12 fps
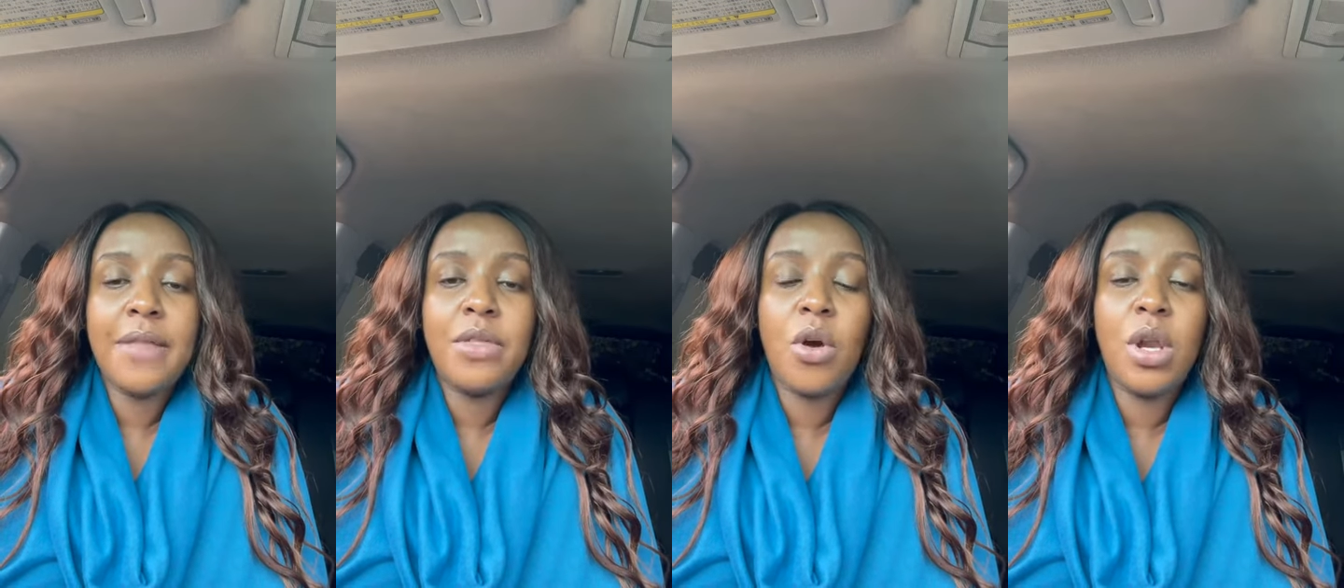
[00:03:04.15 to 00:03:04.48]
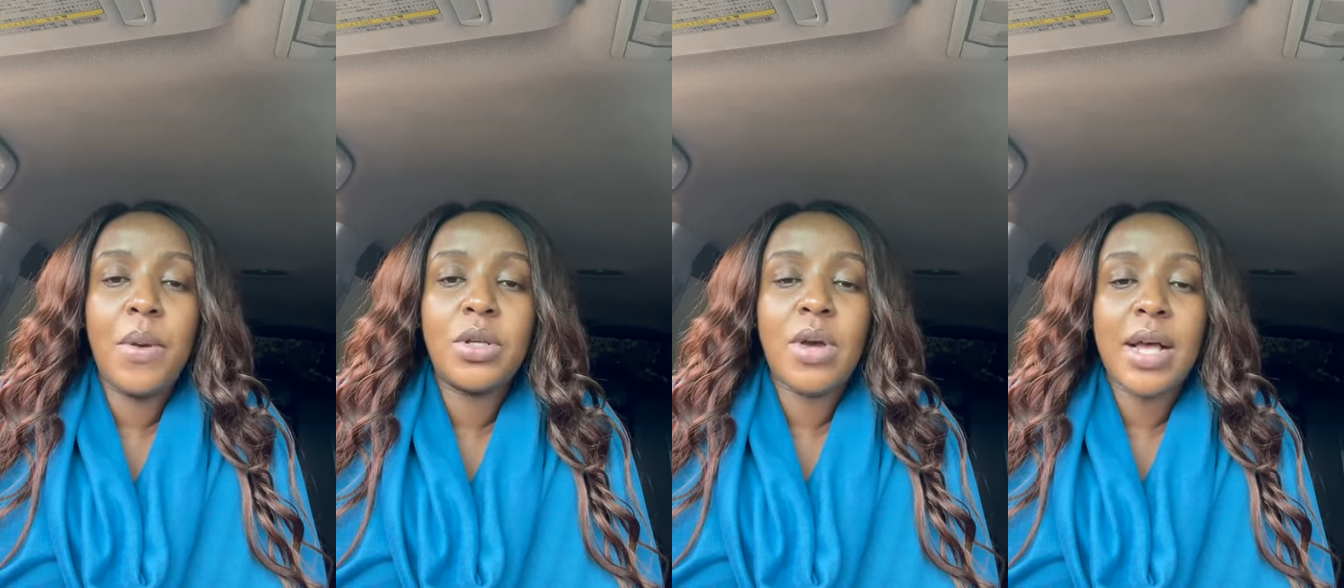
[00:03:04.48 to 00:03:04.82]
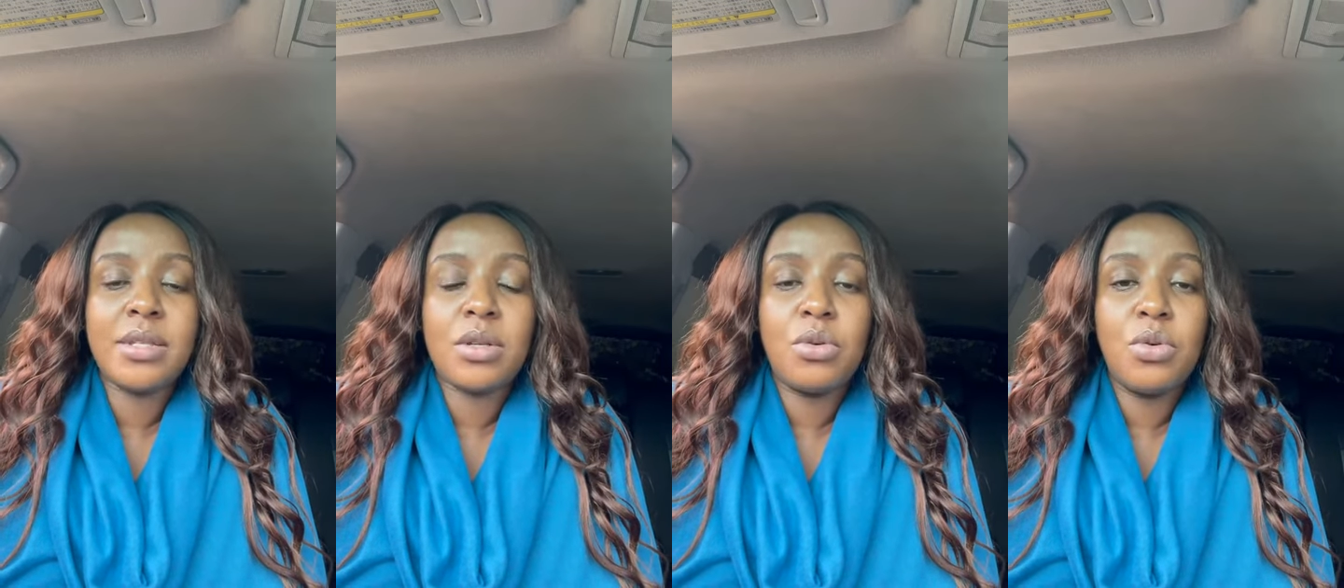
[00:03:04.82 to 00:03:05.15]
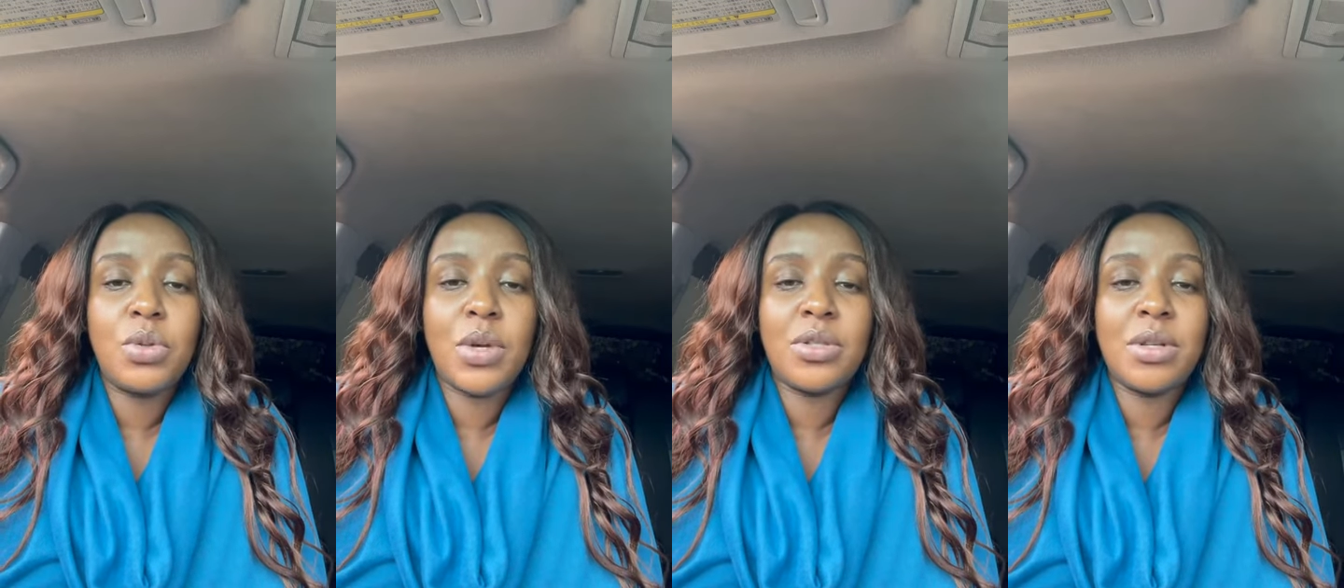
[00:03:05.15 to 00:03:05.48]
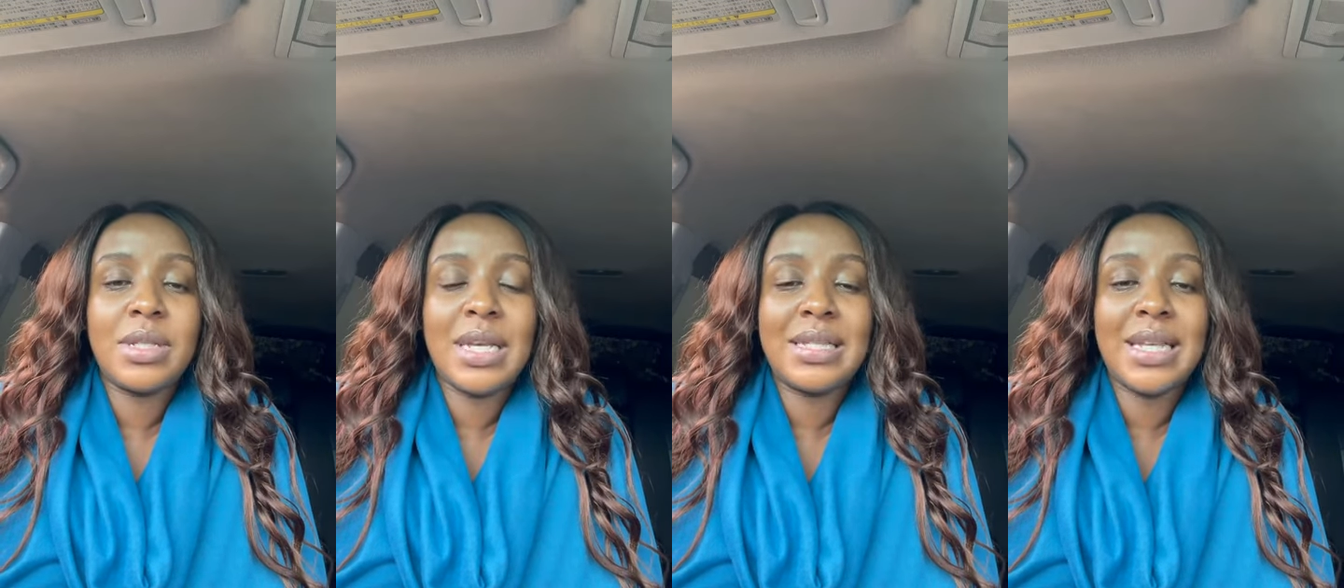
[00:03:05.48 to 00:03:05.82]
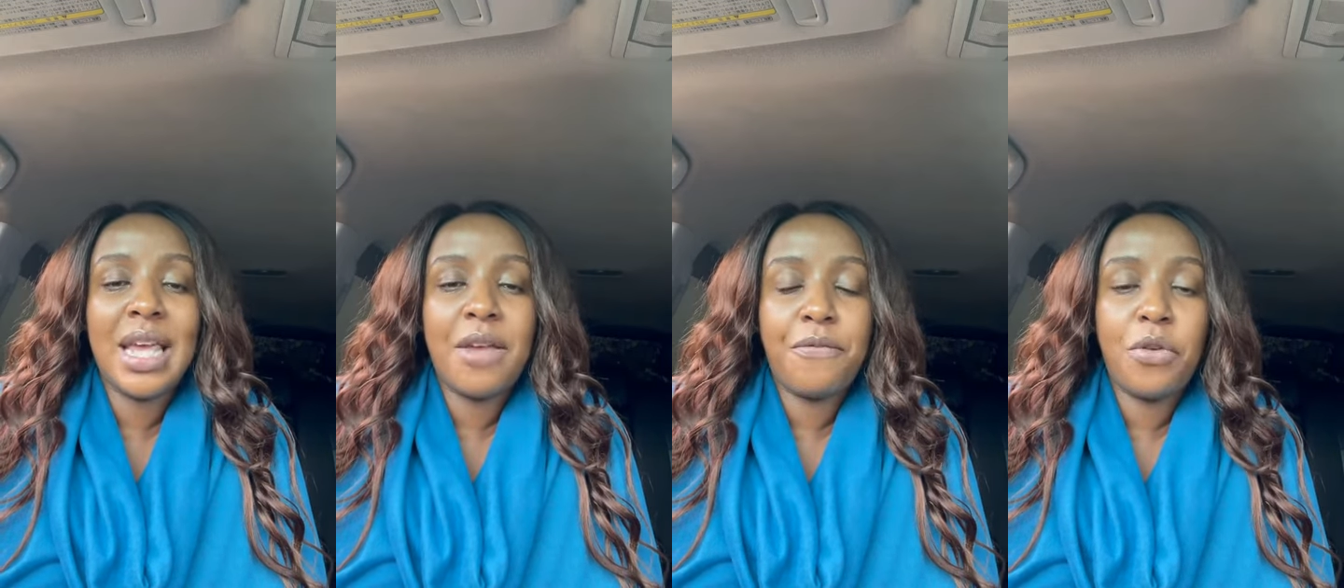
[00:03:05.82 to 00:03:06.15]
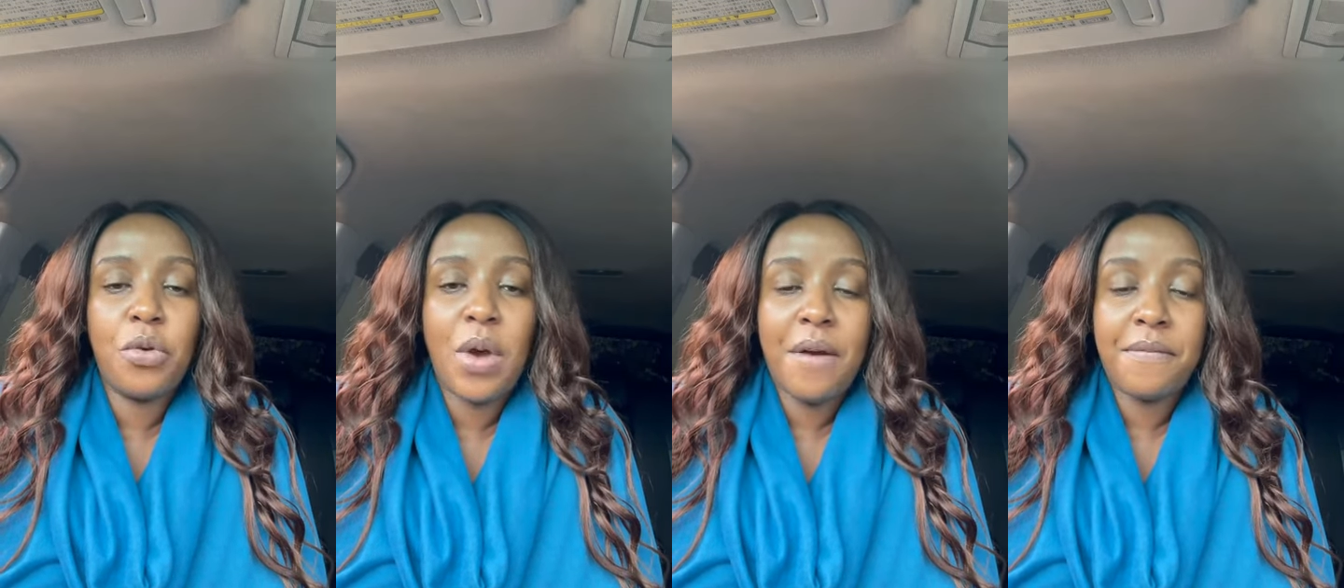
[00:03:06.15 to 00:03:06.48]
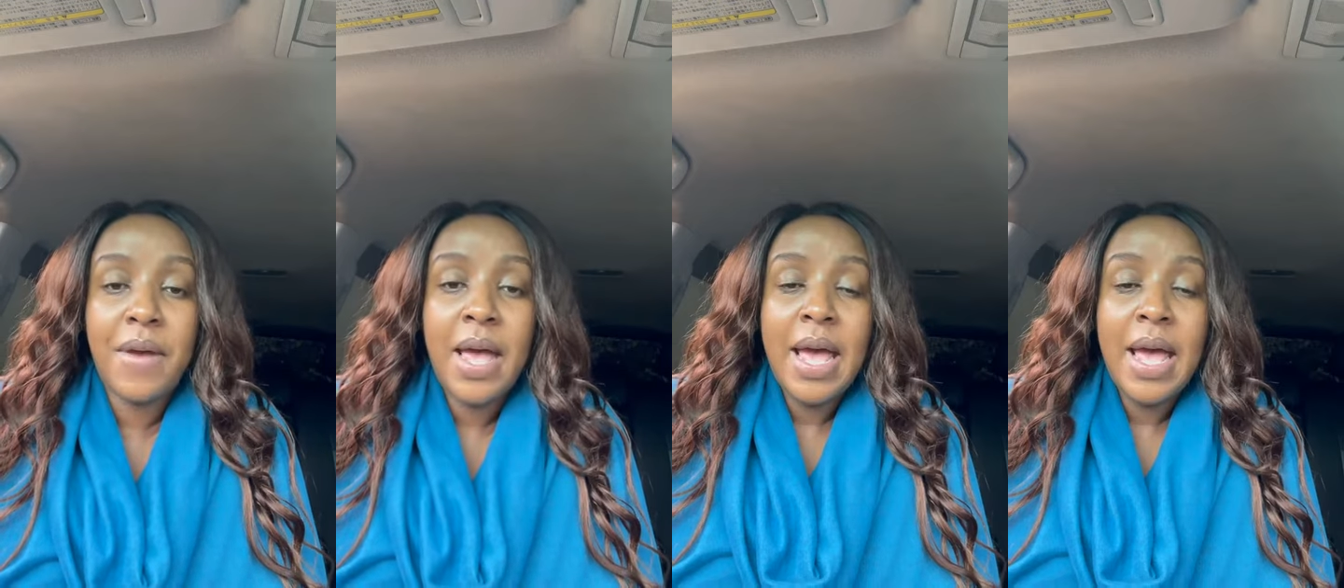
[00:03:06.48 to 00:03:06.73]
And the only way to ask good questions is if you have